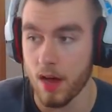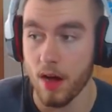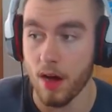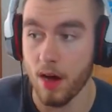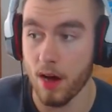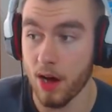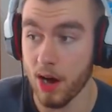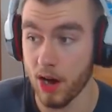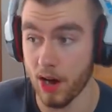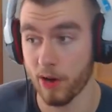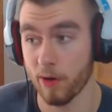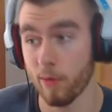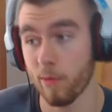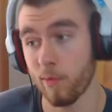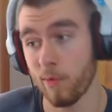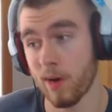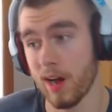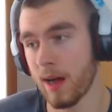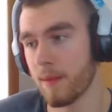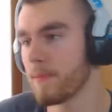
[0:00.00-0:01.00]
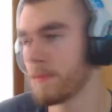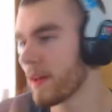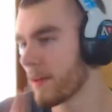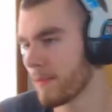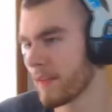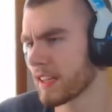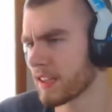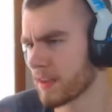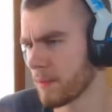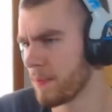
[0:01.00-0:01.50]
are I'm, I'm
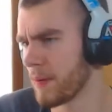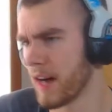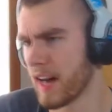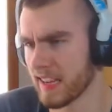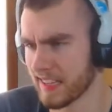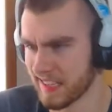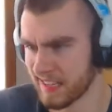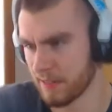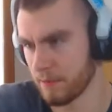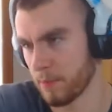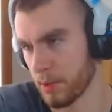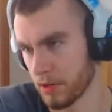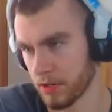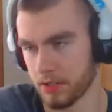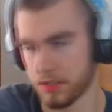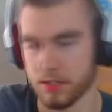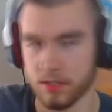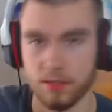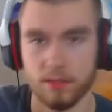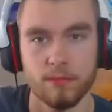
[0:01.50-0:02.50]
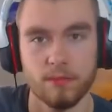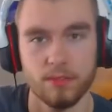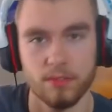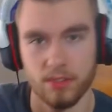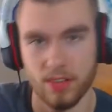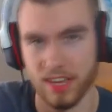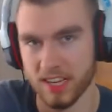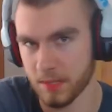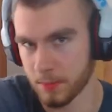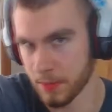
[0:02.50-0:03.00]
like the positive person,
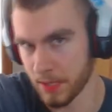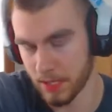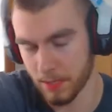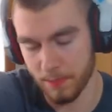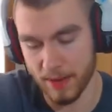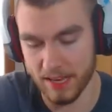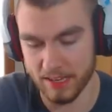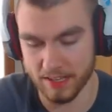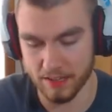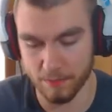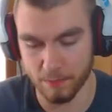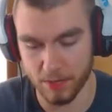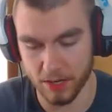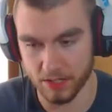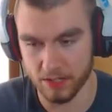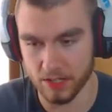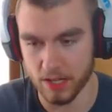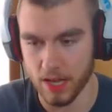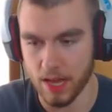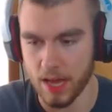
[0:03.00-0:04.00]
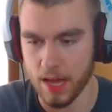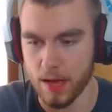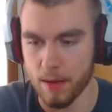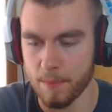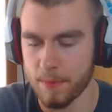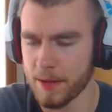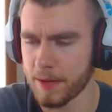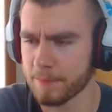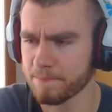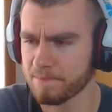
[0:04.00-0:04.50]
so I'll explain the positive parts.
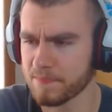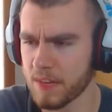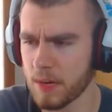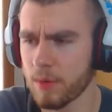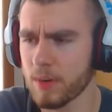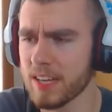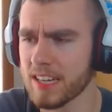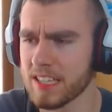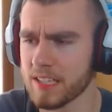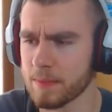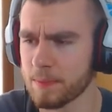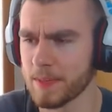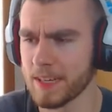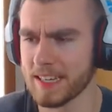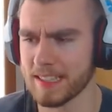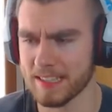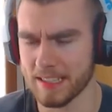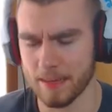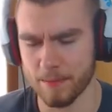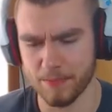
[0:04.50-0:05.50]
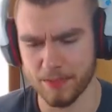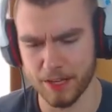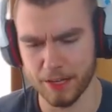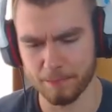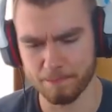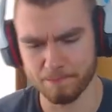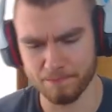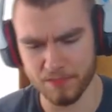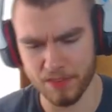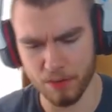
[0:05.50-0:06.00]
But I want to explain
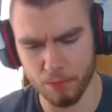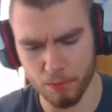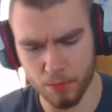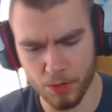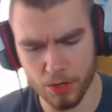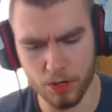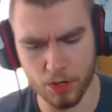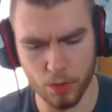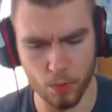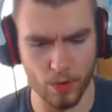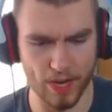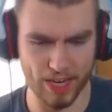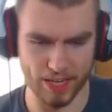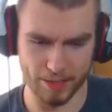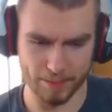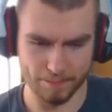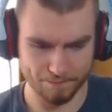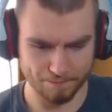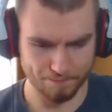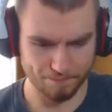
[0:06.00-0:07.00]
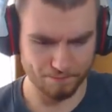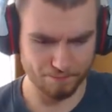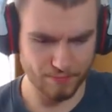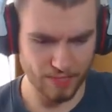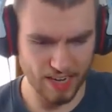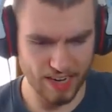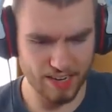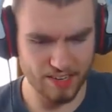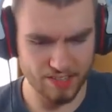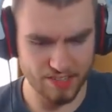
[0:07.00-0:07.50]
something real quick.
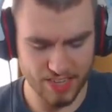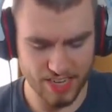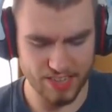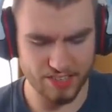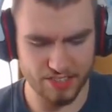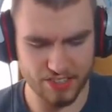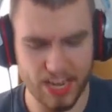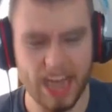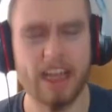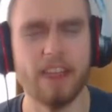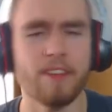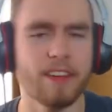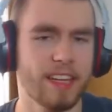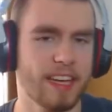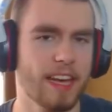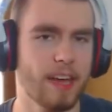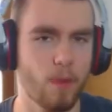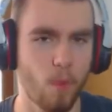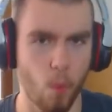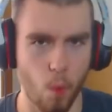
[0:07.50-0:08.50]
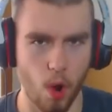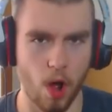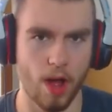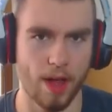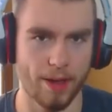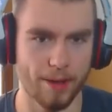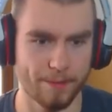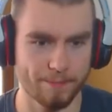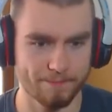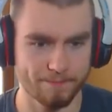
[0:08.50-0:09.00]
And it's that State of Decay
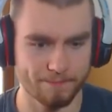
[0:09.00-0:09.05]
1